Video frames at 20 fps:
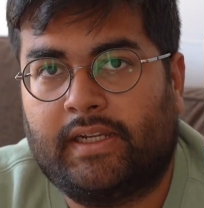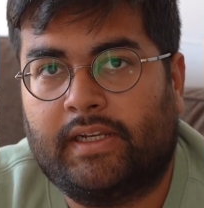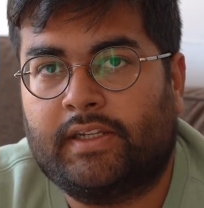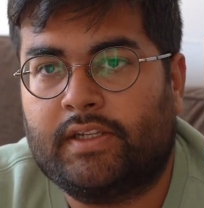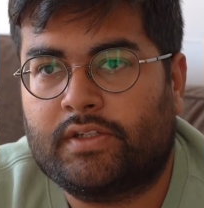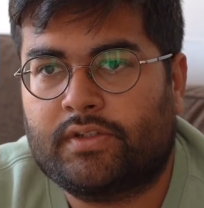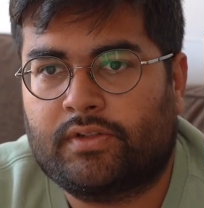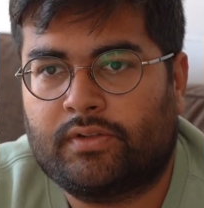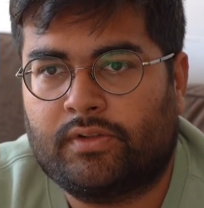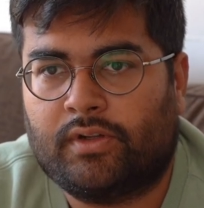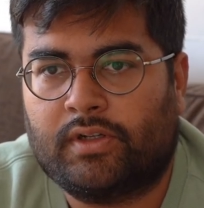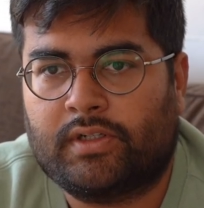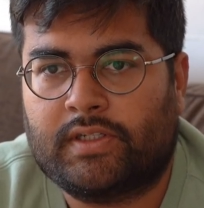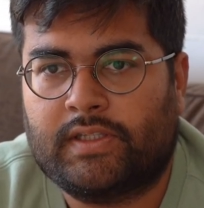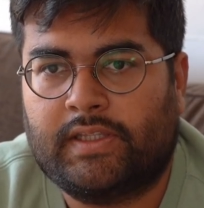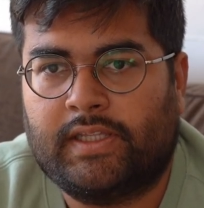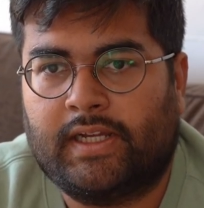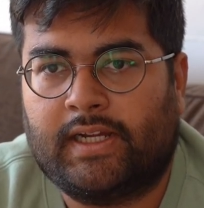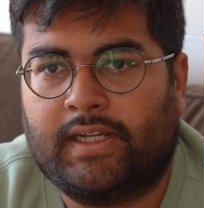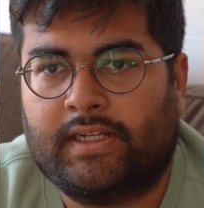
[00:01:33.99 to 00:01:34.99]
it is
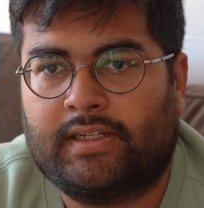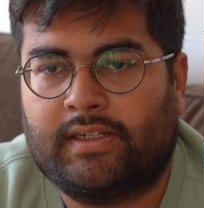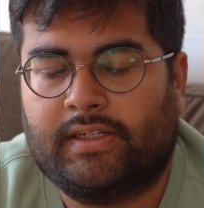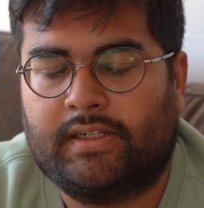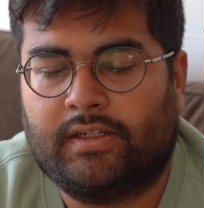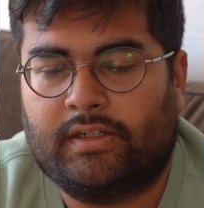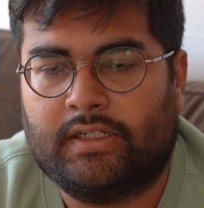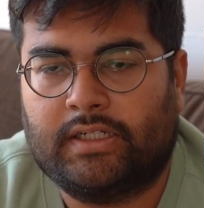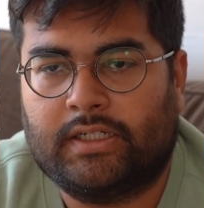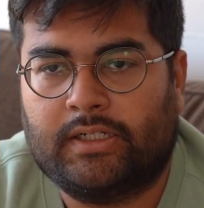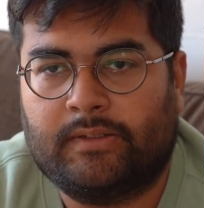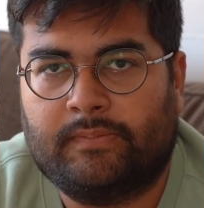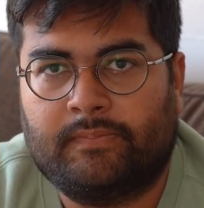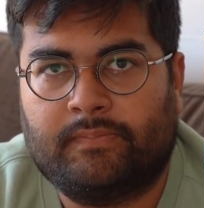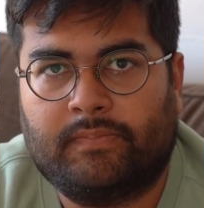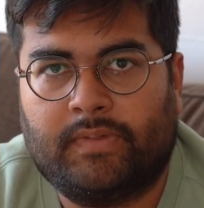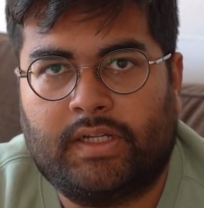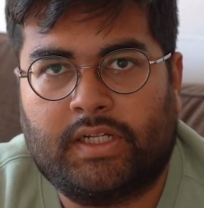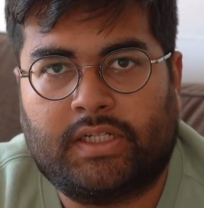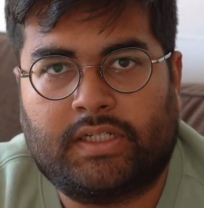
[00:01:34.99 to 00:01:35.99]
not that
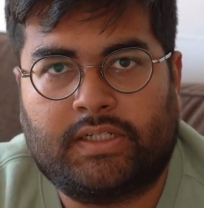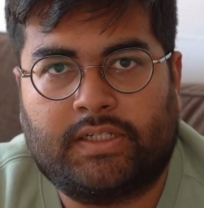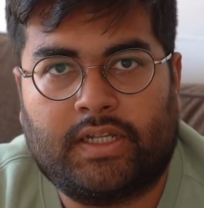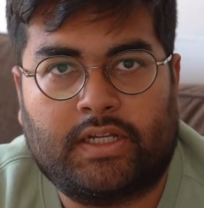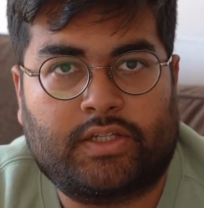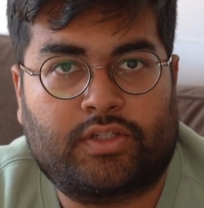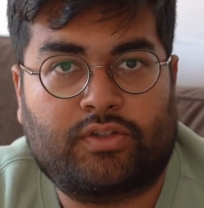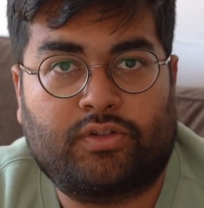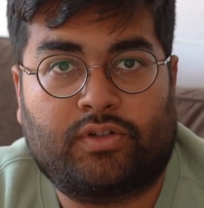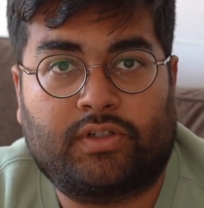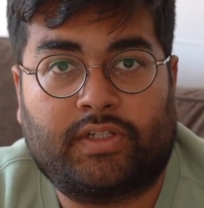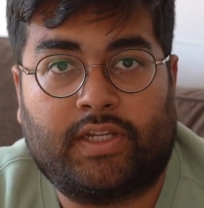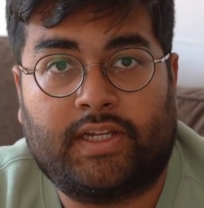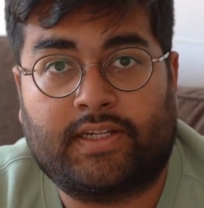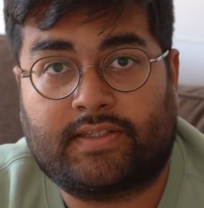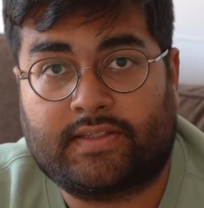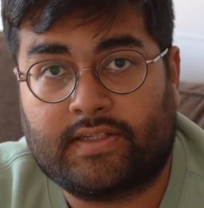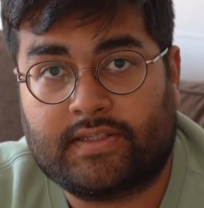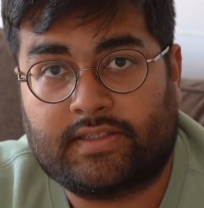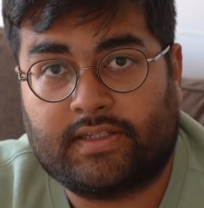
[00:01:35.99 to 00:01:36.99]
it does not
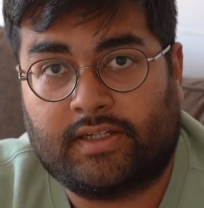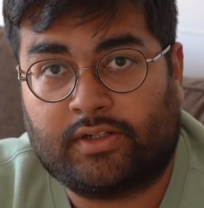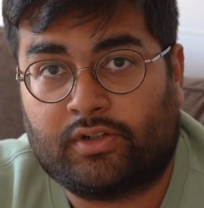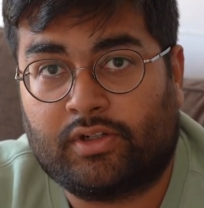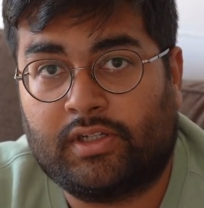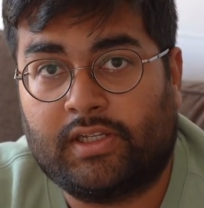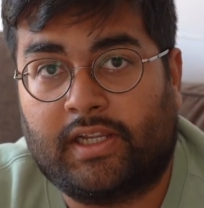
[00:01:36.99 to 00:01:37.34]
exist at all.